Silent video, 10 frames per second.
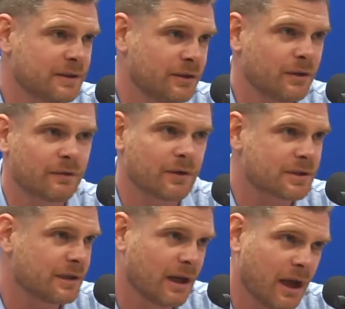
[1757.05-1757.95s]

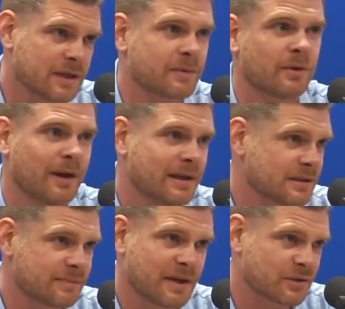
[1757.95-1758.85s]
University Hospital, has a
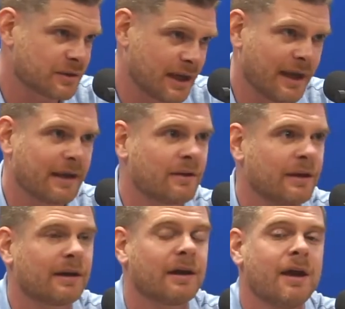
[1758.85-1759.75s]
specialty headache
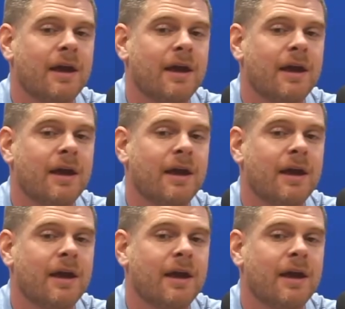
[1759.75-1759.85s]
clinic.